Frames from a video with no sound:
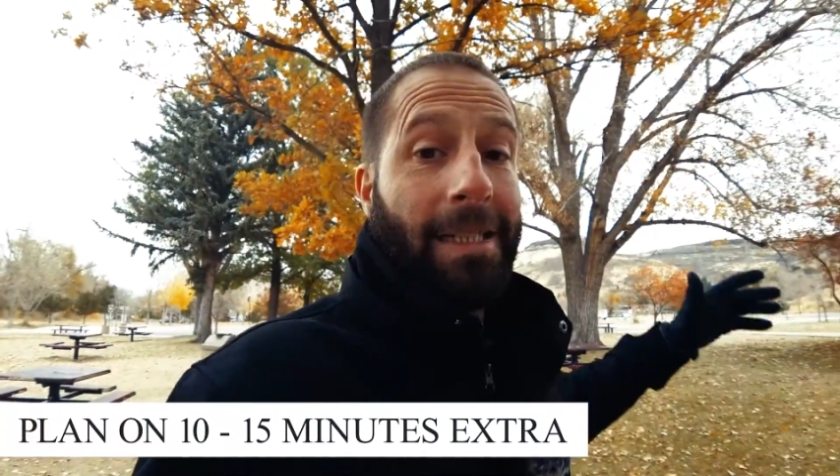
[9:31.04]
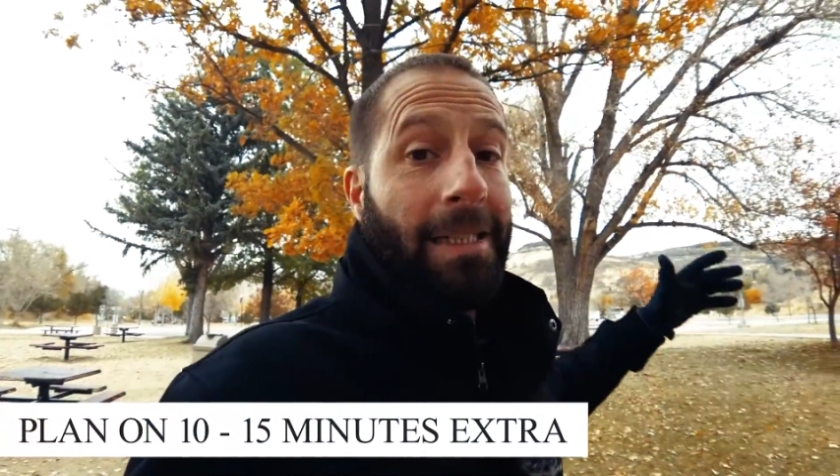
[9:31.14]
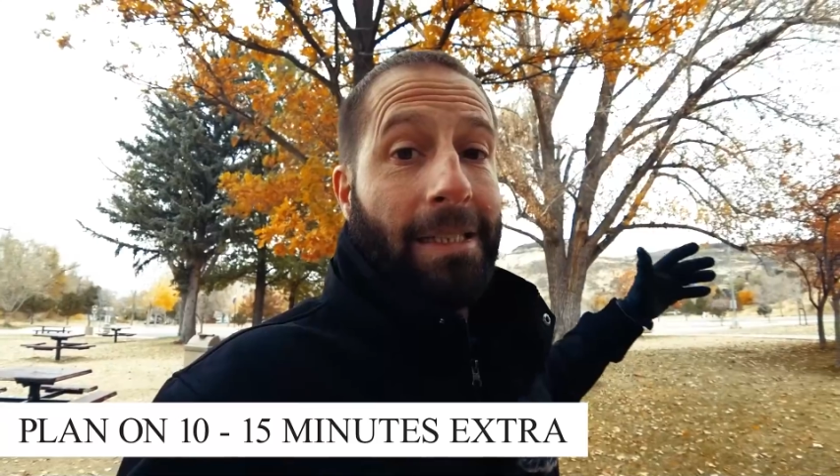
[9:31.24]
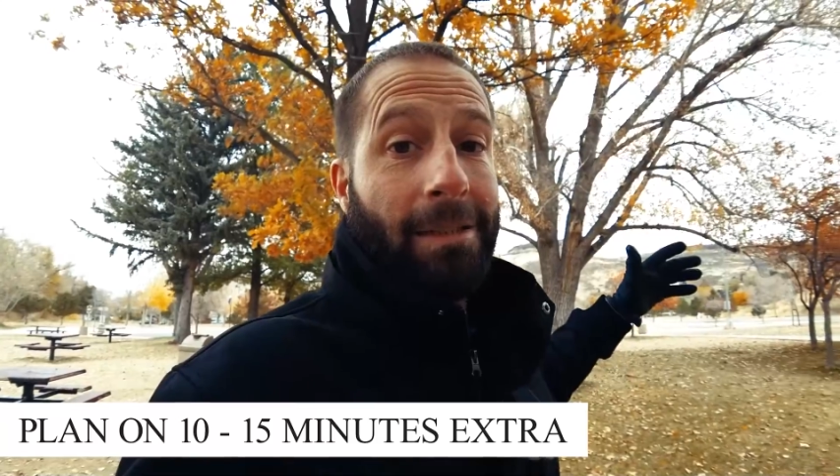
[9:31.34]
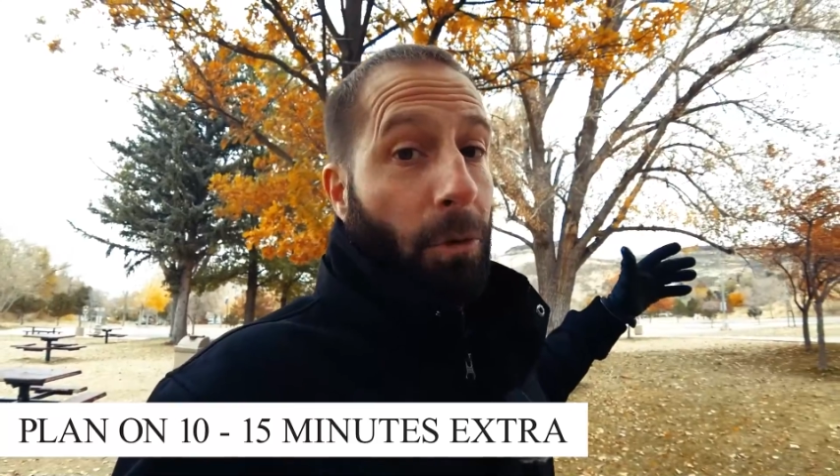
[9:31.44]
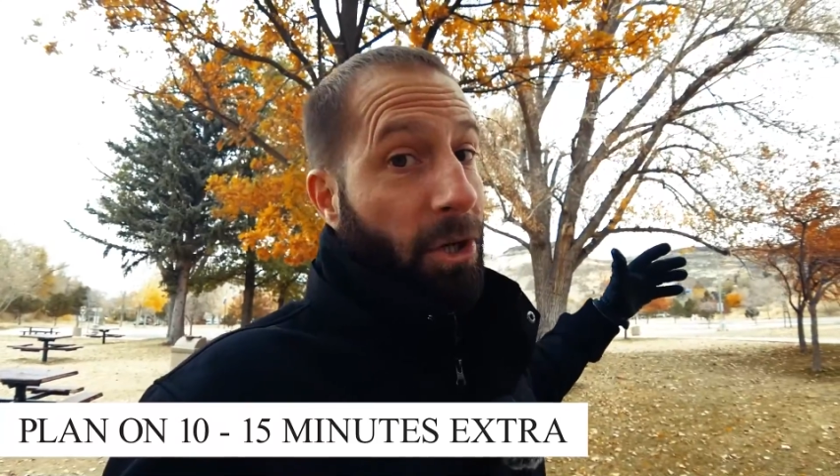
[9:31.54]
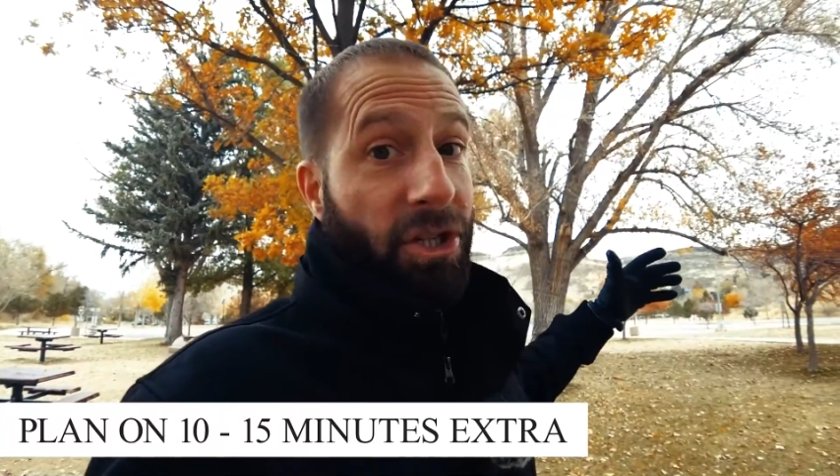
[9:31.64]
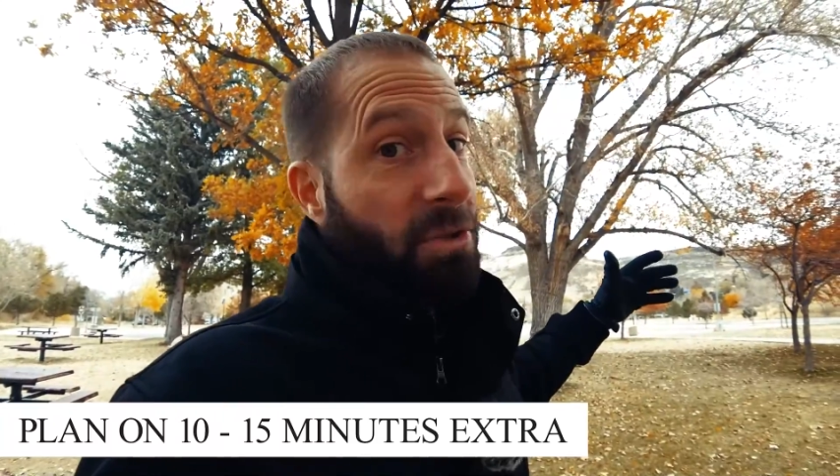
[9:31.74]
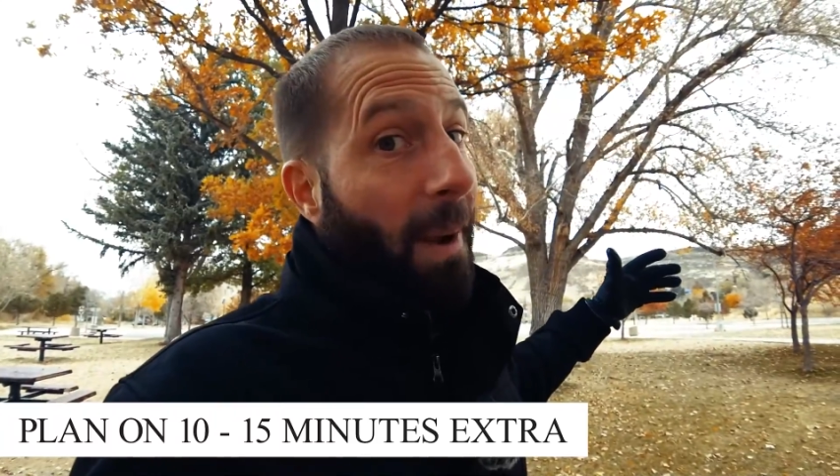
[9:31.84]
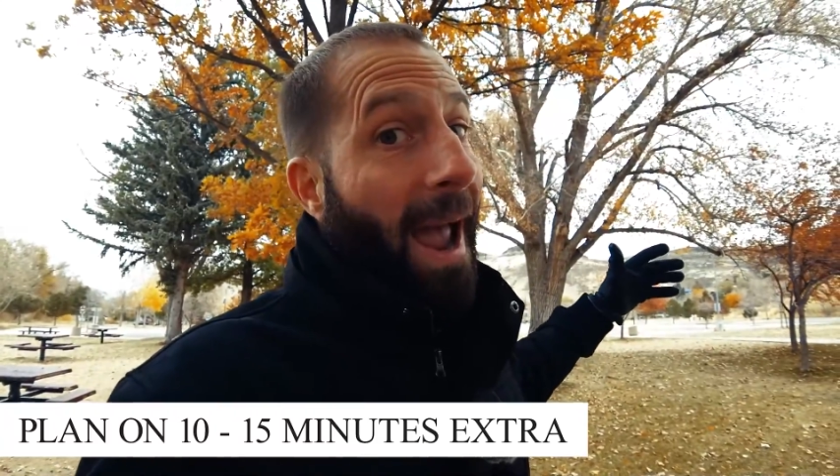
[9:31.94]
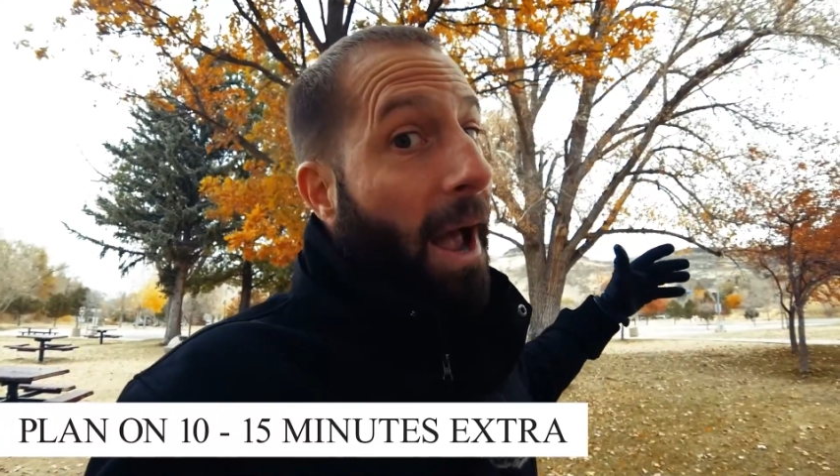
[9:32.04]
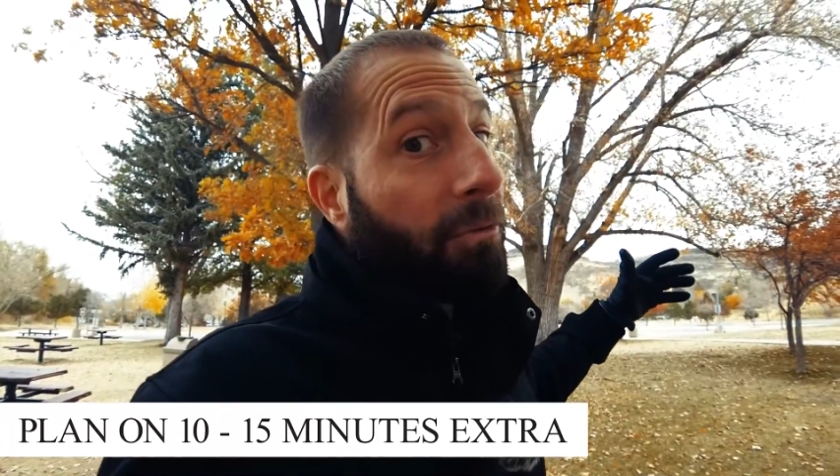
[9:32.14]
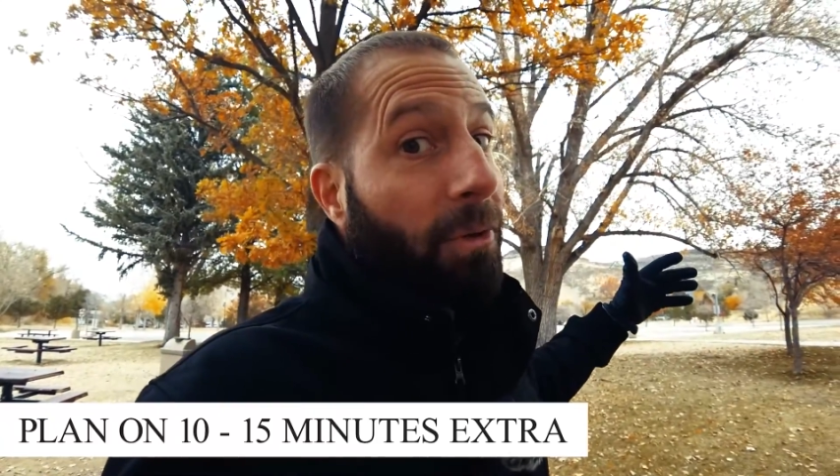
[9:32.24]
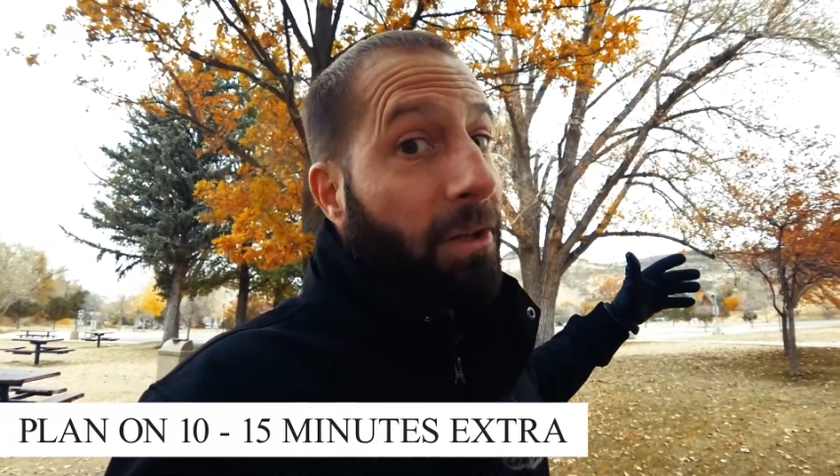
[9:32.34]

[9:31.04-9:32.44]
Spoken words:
Or you can just buy a house with a